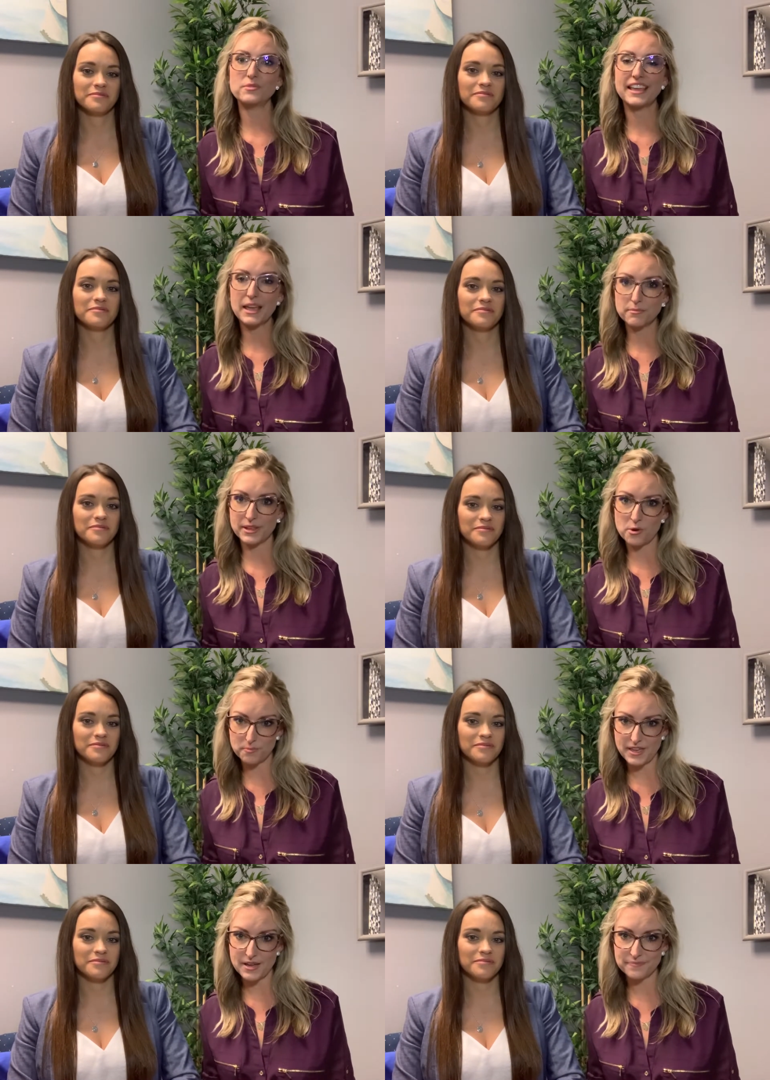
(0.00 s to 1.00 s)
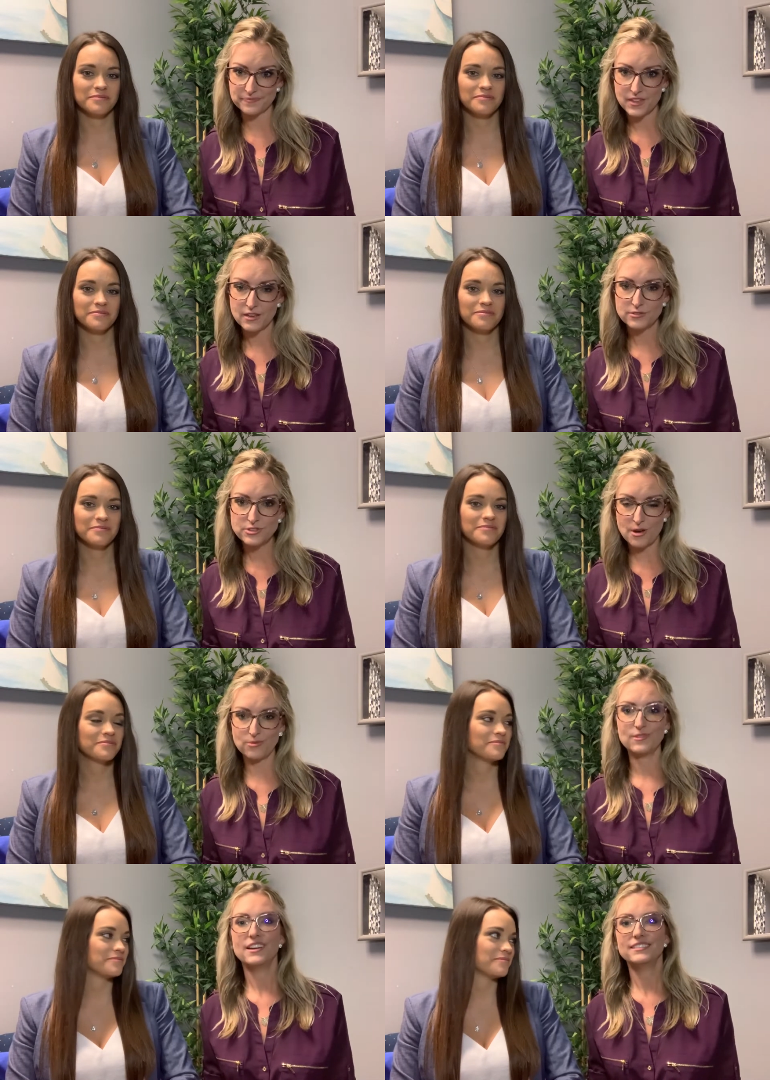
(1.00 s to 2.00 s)
Speaker 1: with amblyopia. So,
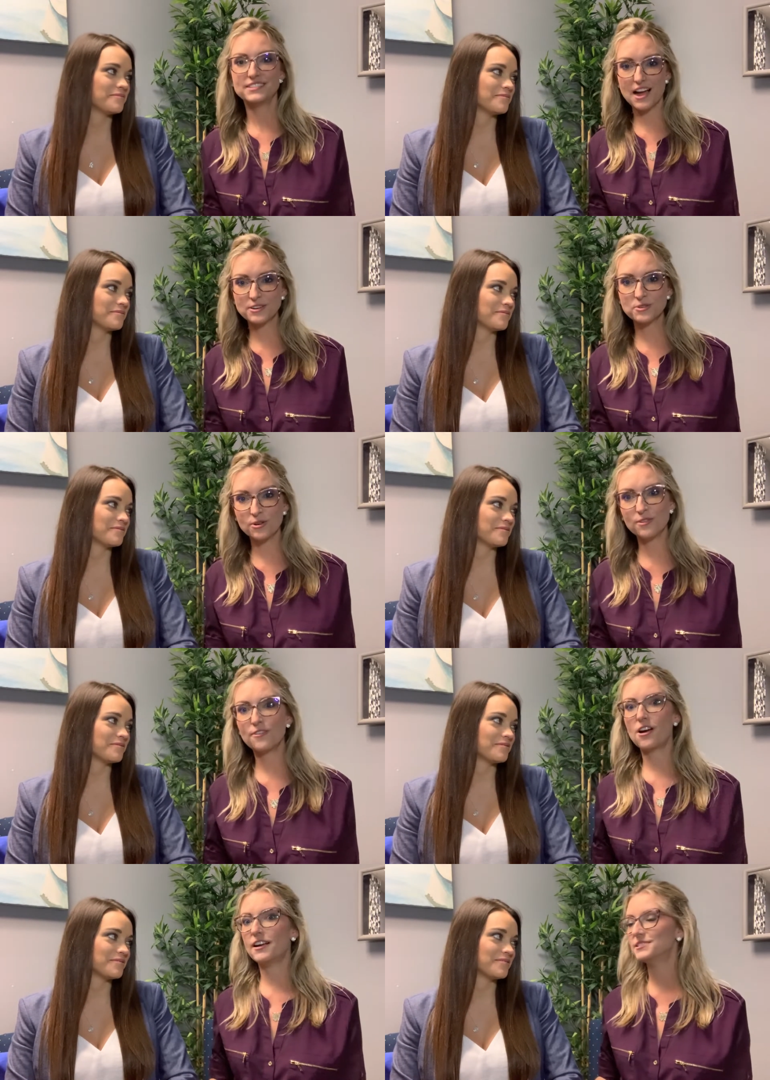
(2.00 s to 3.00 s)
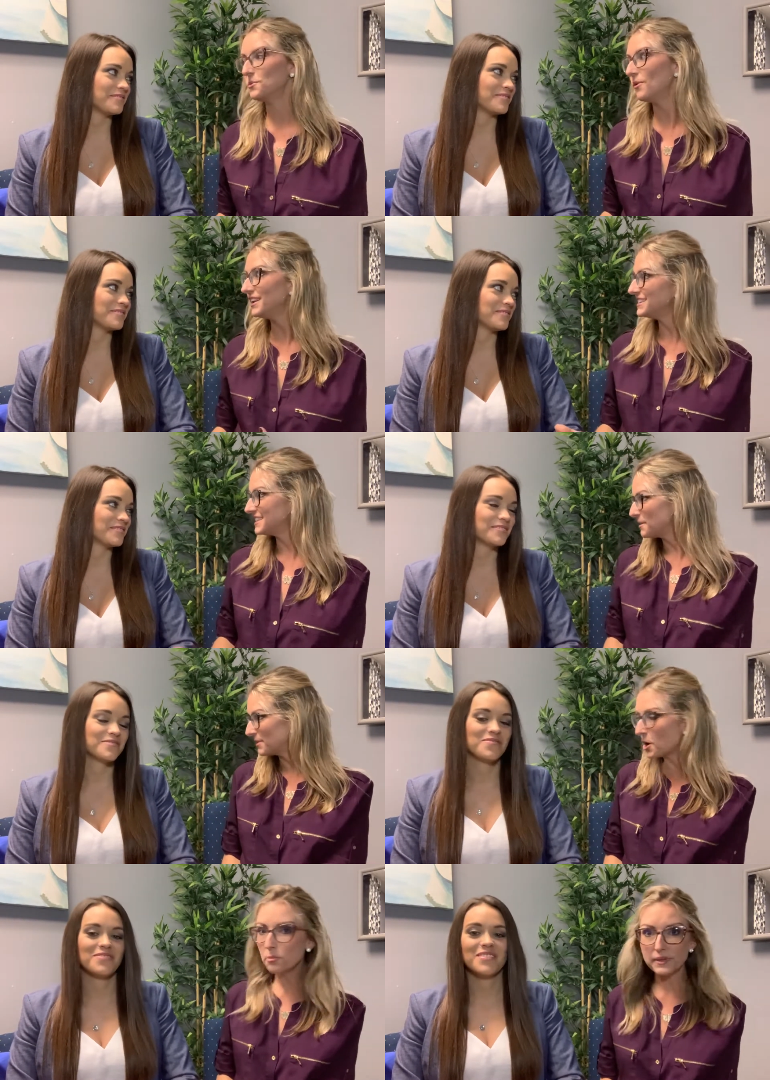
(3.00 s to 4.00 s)
Dr. Olivares, what is
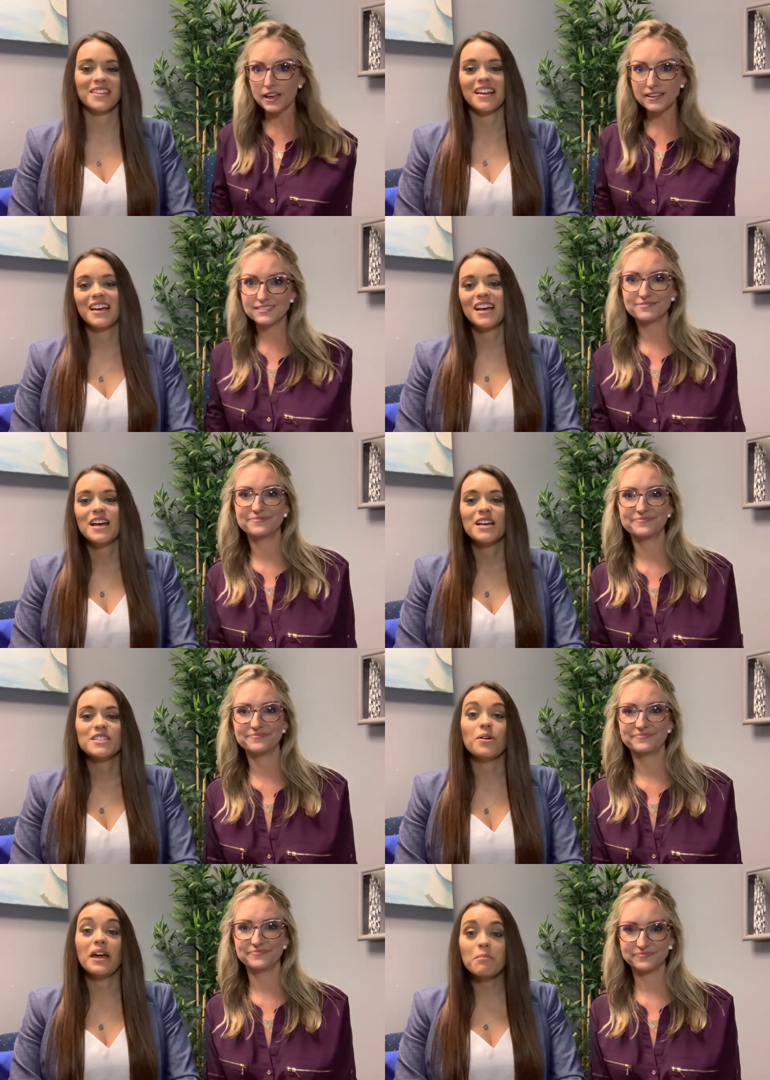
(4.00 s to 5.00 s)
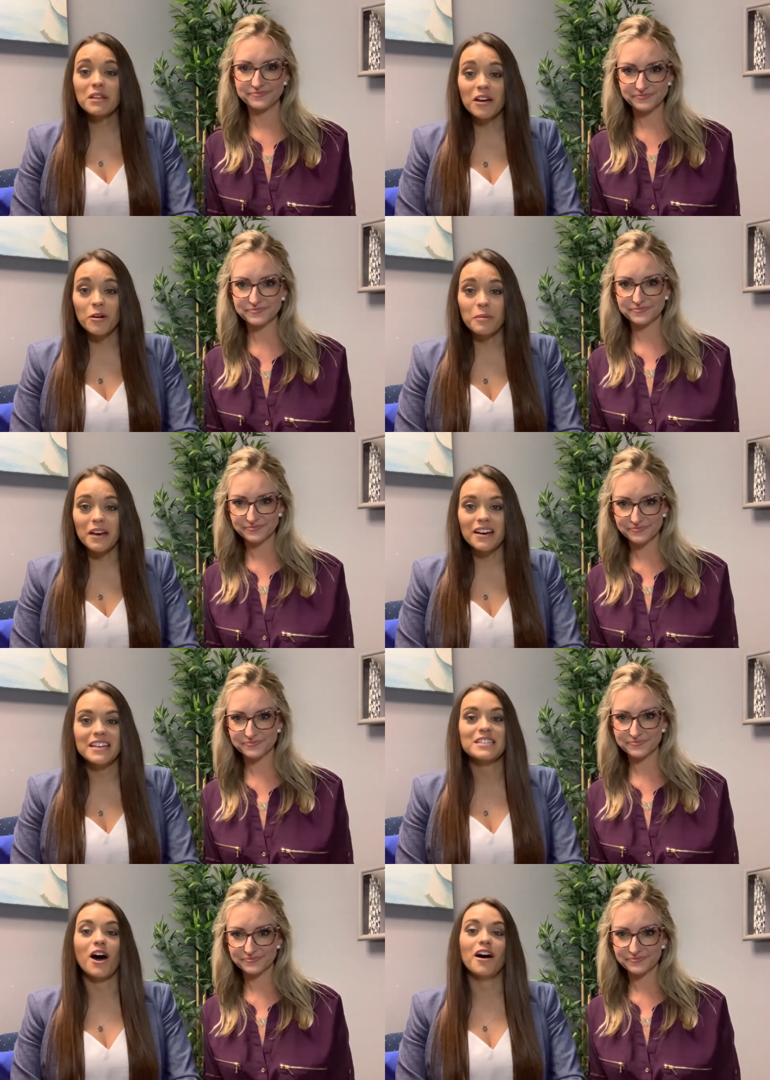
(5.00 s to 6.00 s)
amblyopia? So amblyopia
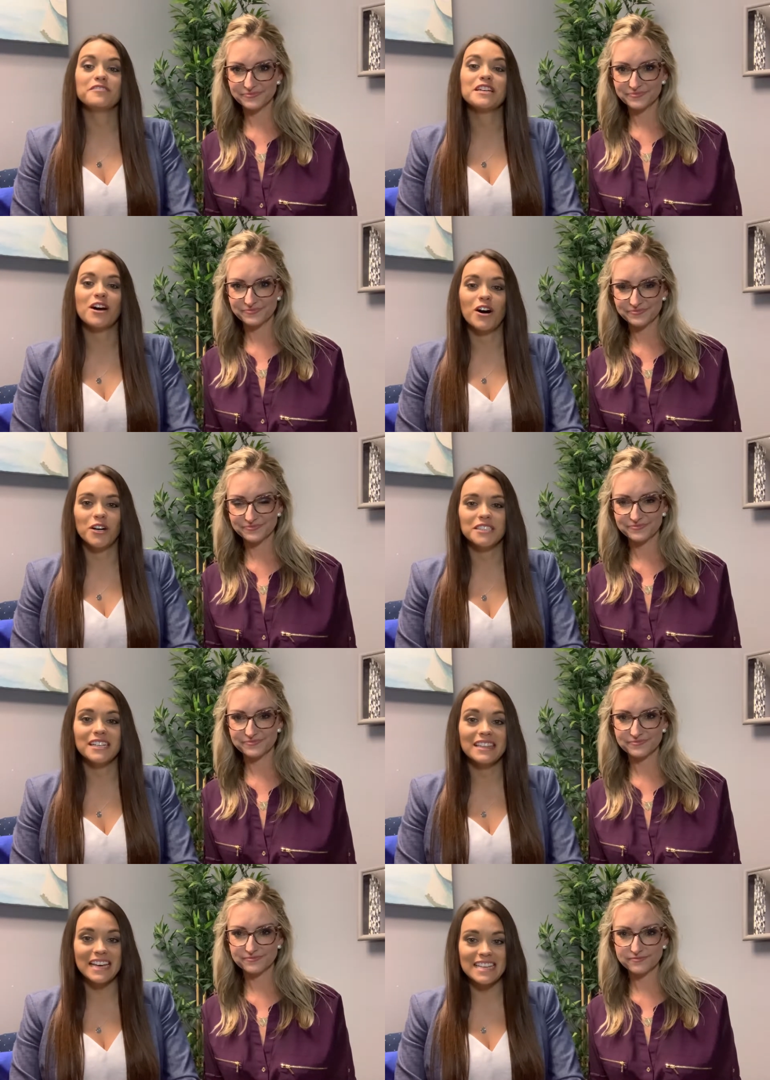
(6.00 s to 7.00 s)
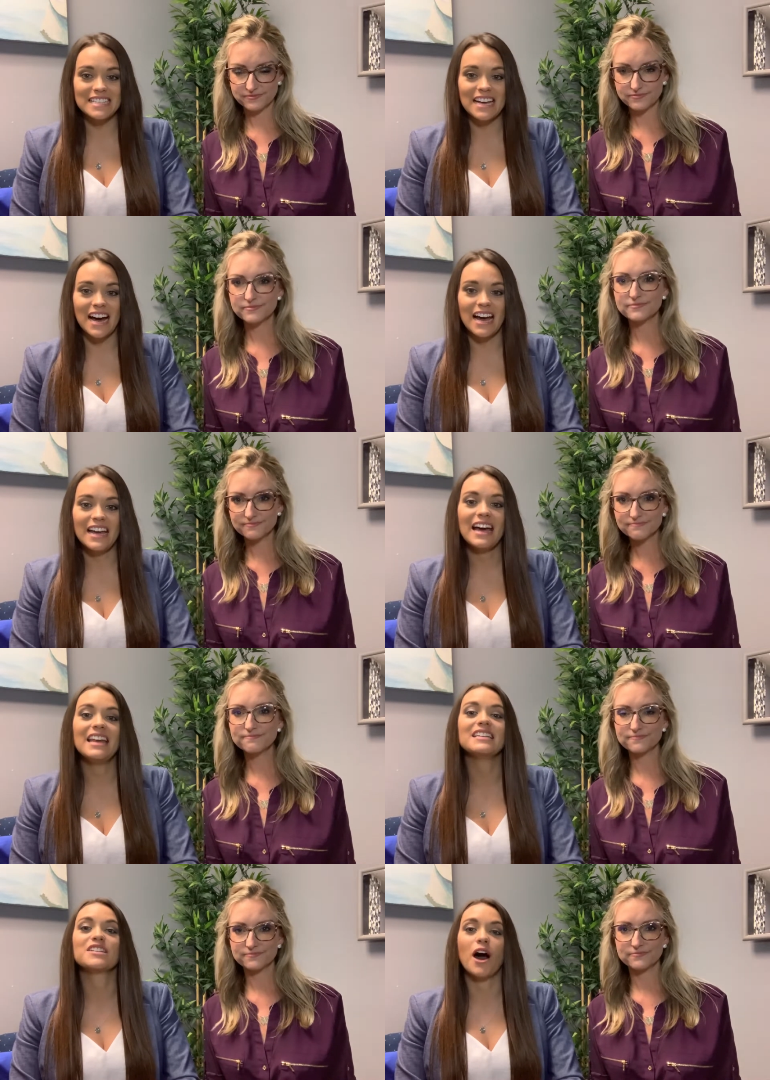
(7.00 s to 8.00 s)
Speaker 2: is often called a lazy eye and
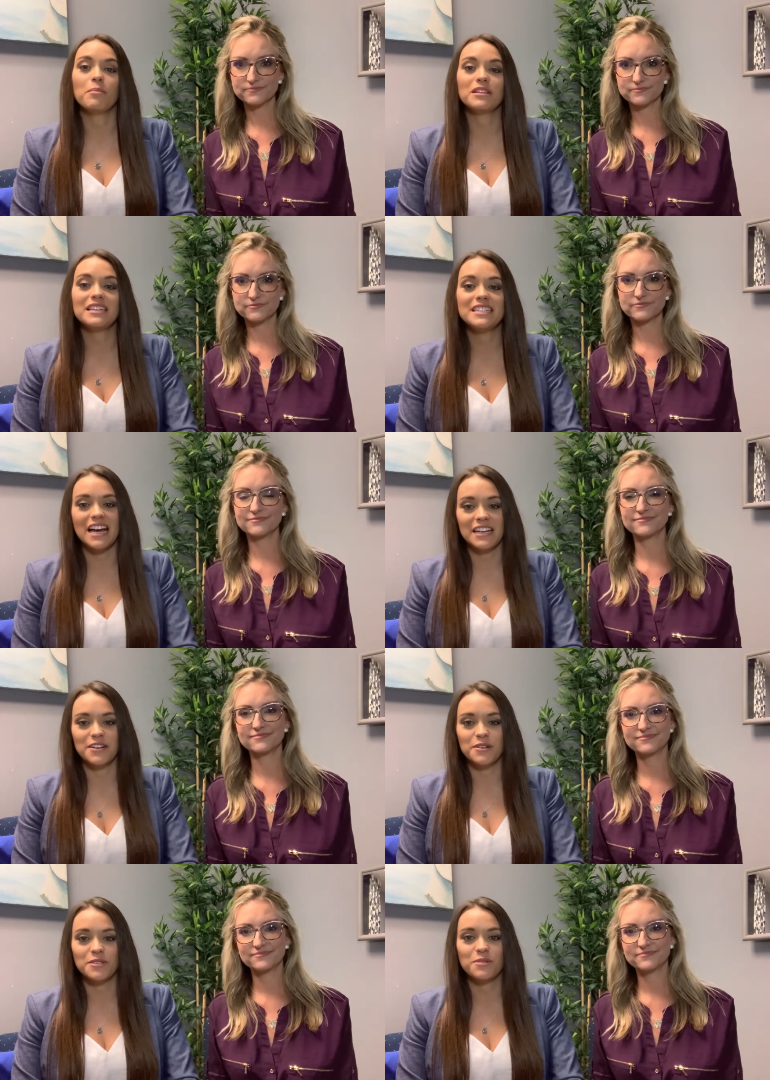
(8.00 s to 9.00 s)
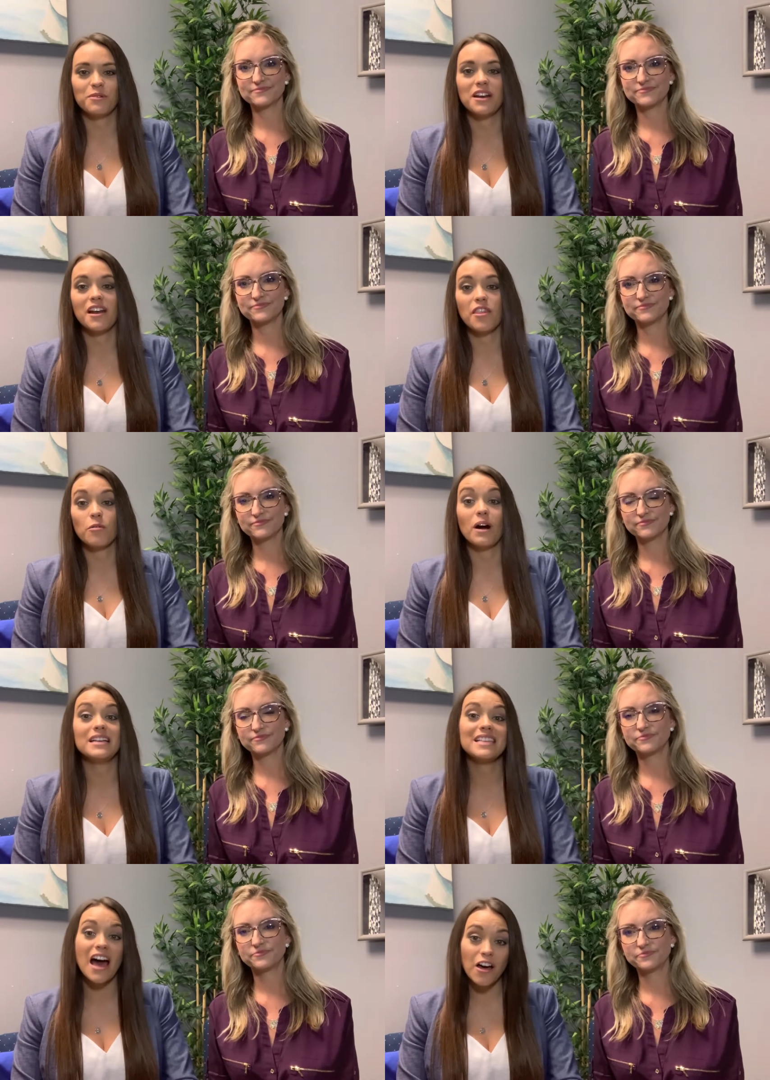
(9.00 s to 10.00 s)
is commonly diagnosed when an otherwise
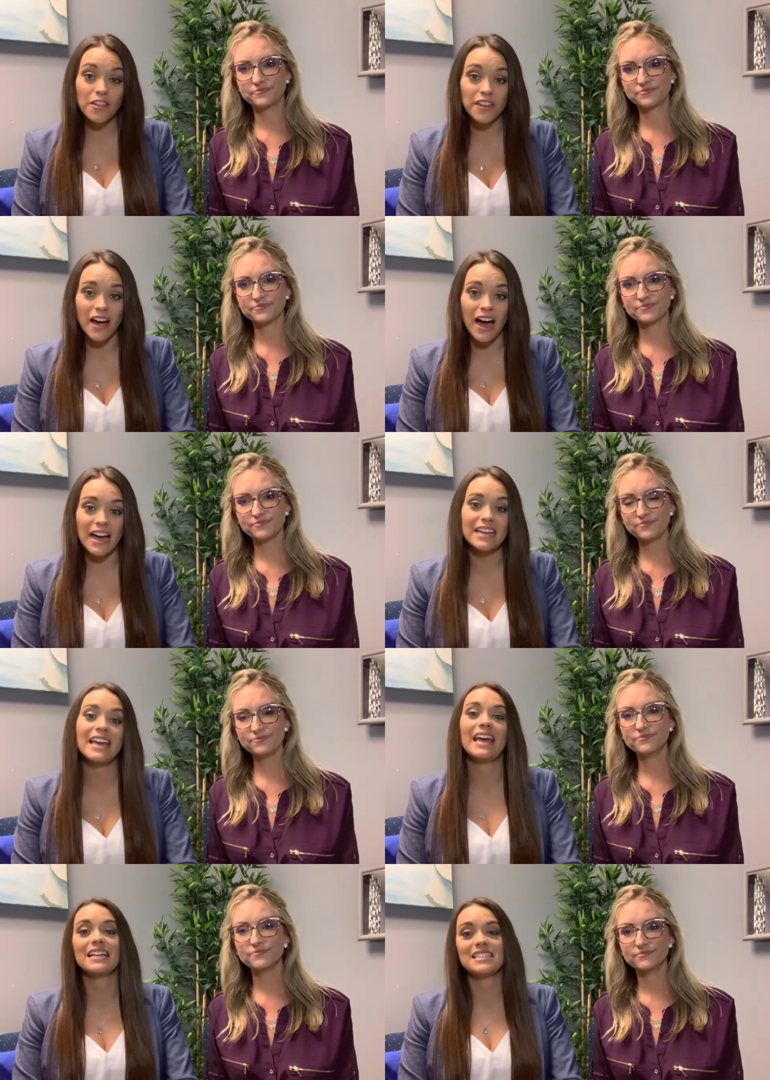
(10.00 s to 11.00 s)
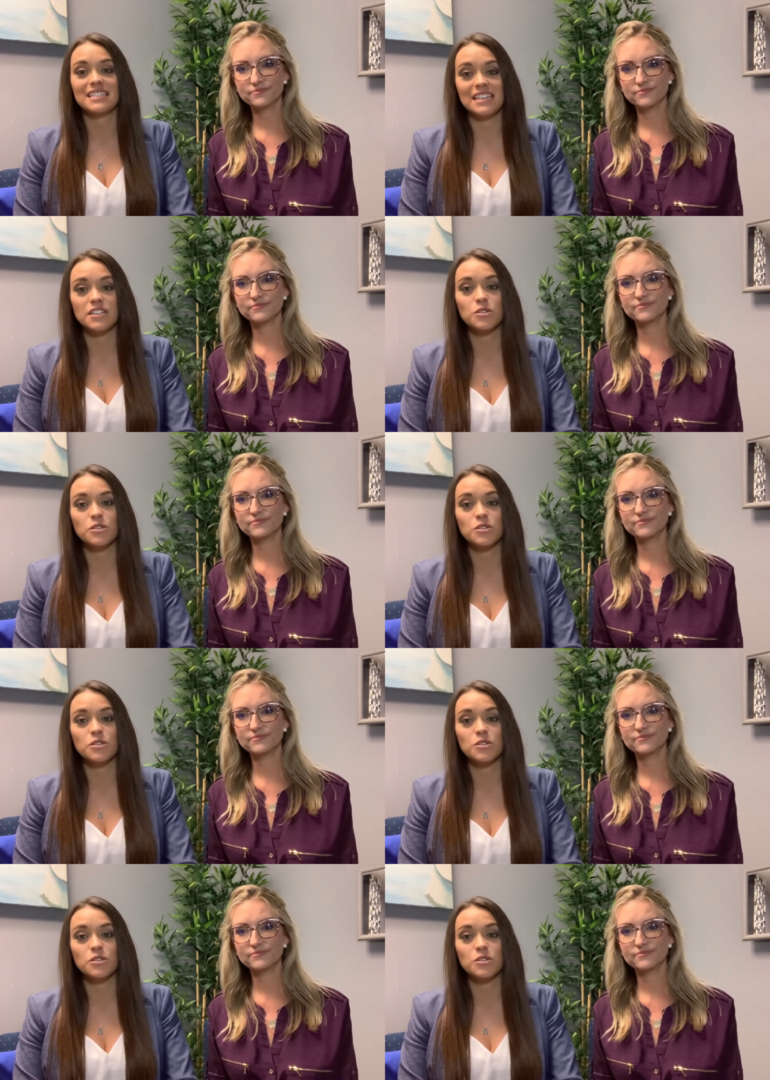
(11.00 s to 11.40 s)
healthy eye can't
Speaker 1: see